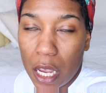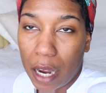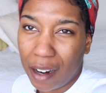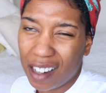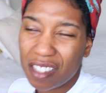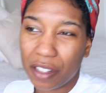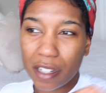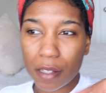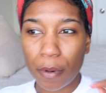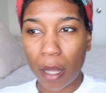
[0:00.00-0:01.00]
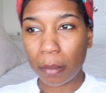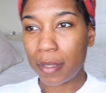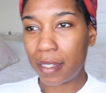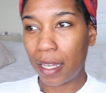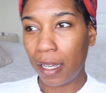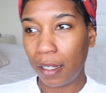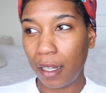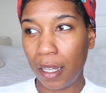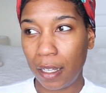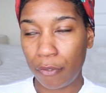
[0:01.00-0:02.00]
All right, so here's the problem is that
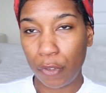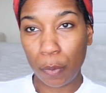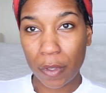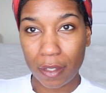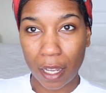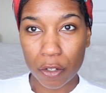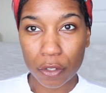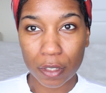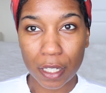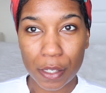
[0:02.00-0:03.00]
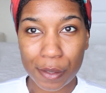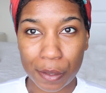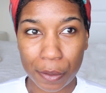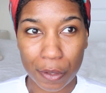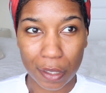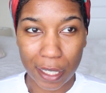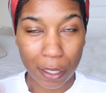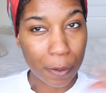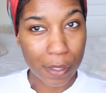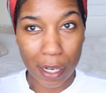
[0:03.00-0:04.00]
I film with natural light, so the light
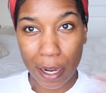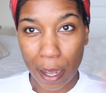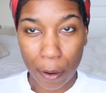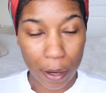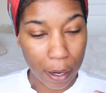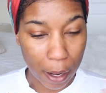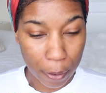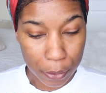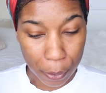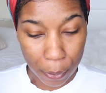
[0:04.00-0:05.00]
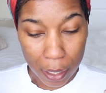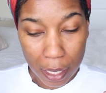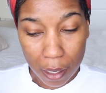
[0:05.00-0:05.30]
goes in and out, so